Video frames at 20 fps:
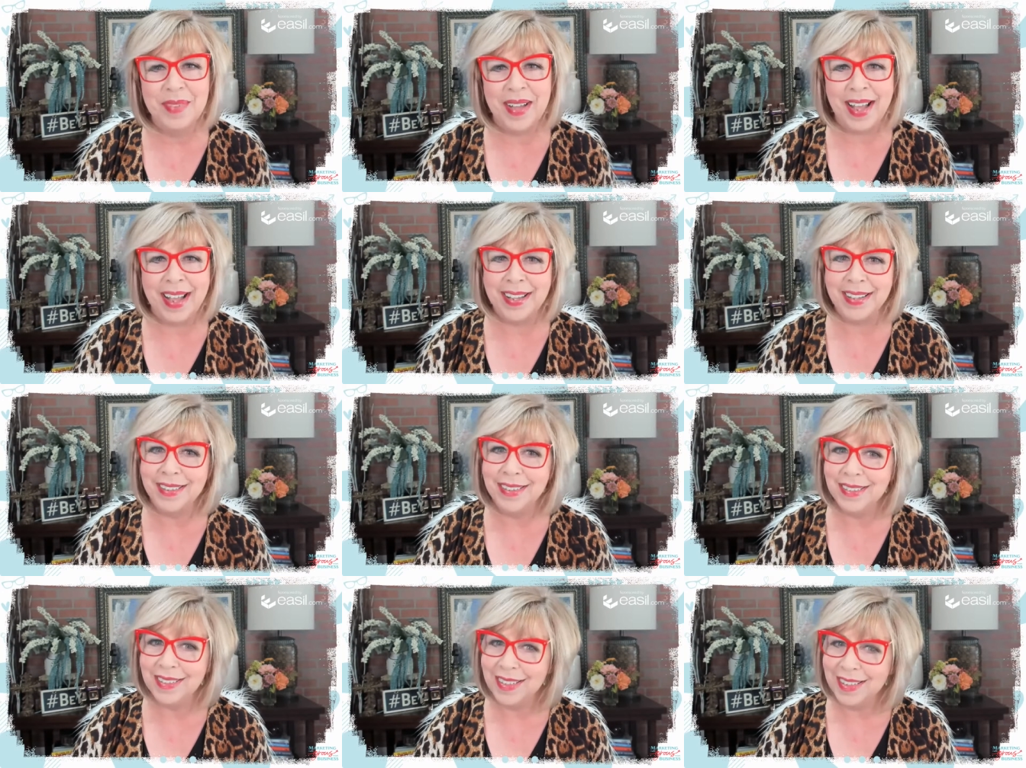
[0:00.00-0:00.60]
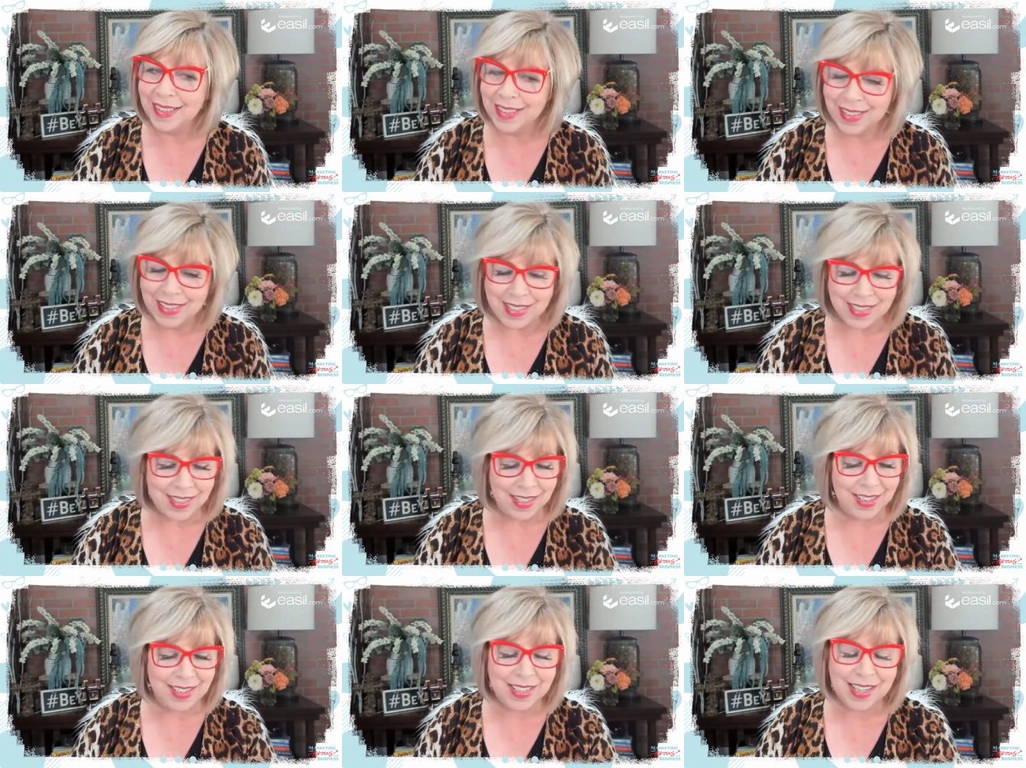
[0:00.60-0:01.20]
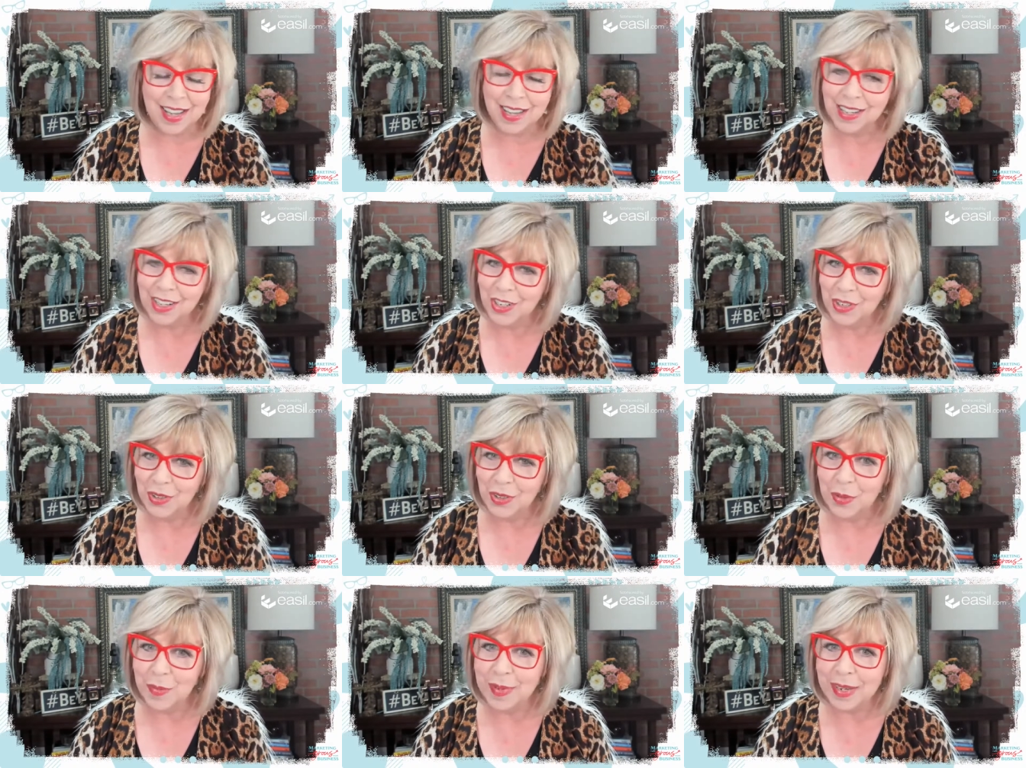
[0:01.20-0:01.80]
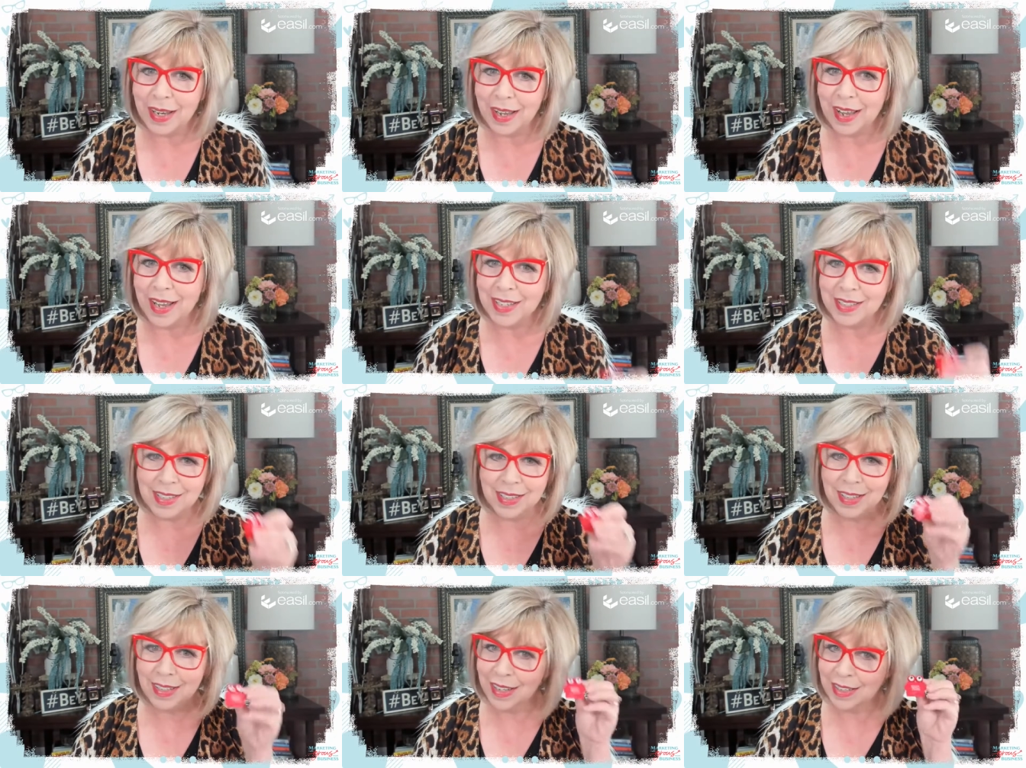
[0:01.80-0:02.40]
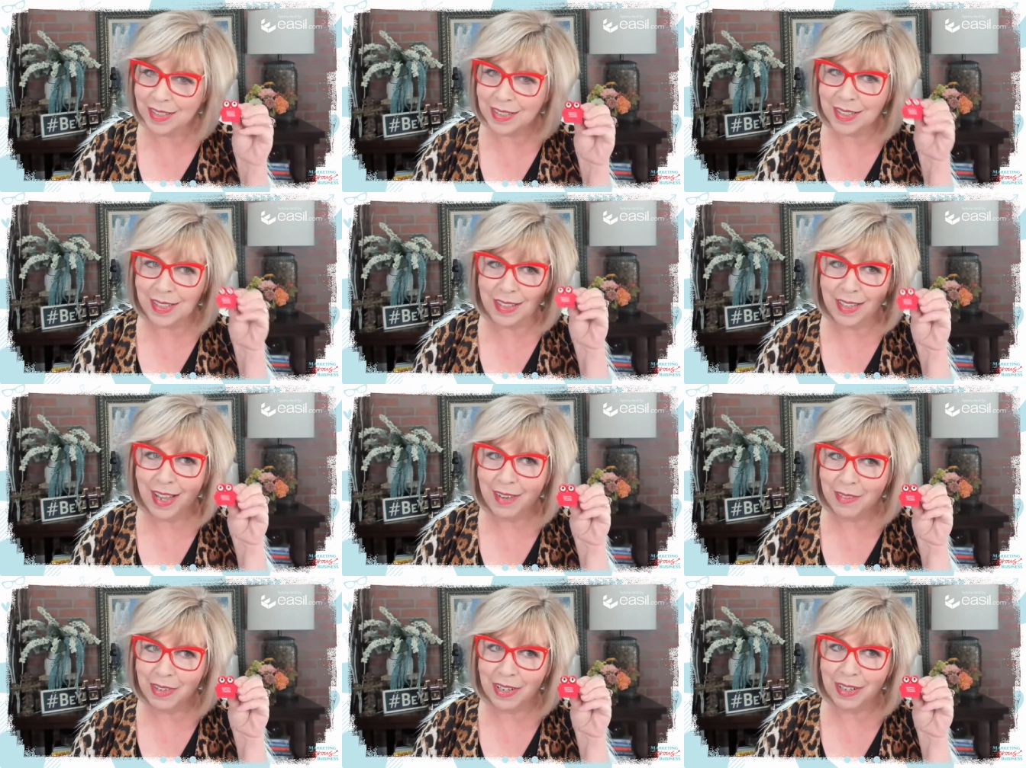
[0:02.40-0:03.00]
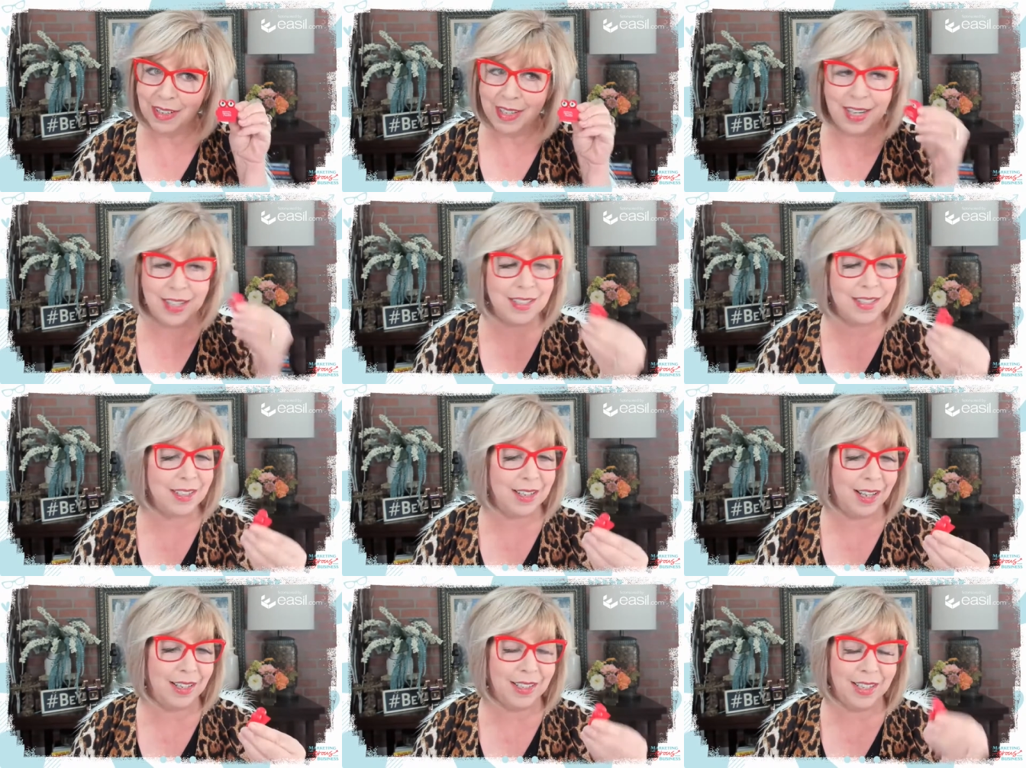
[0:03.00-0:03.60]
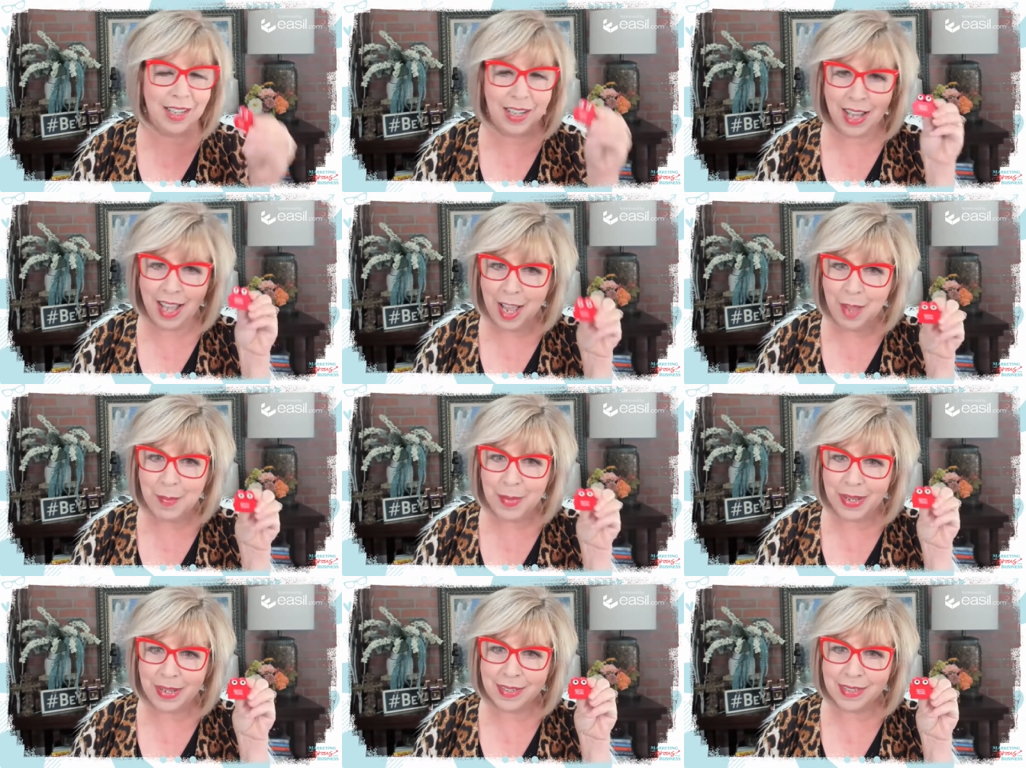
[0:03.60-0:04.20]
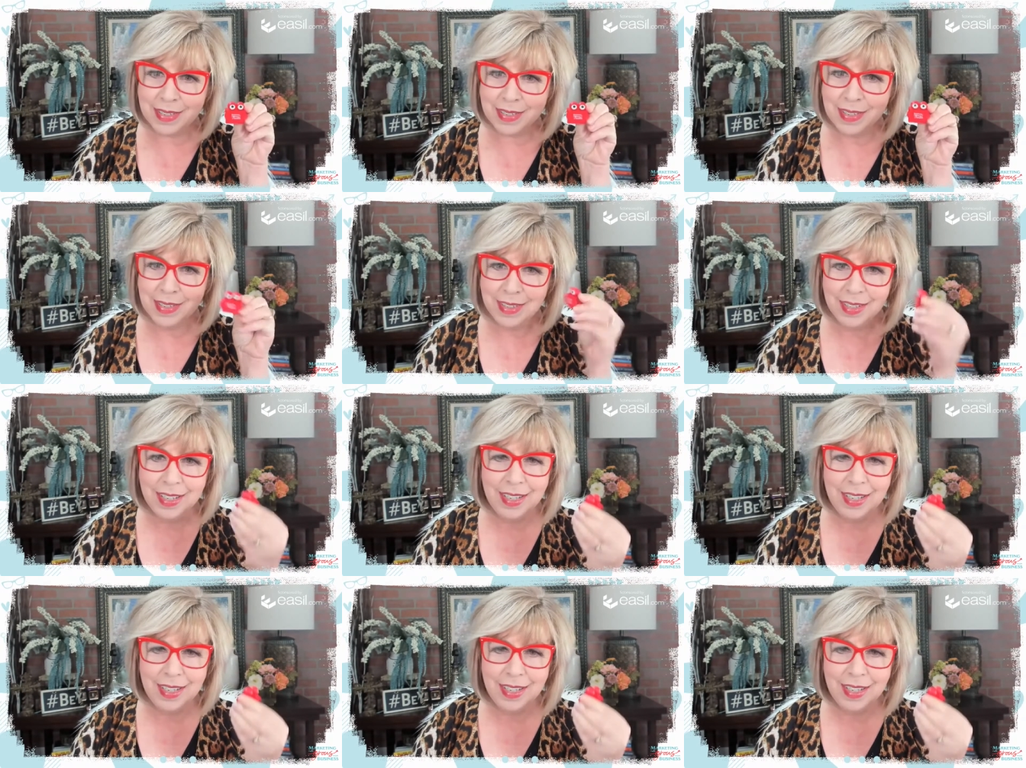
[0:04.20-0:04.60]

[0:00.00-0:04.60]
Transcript: But this is kind of cool because it's clever. It's got little eyeballs.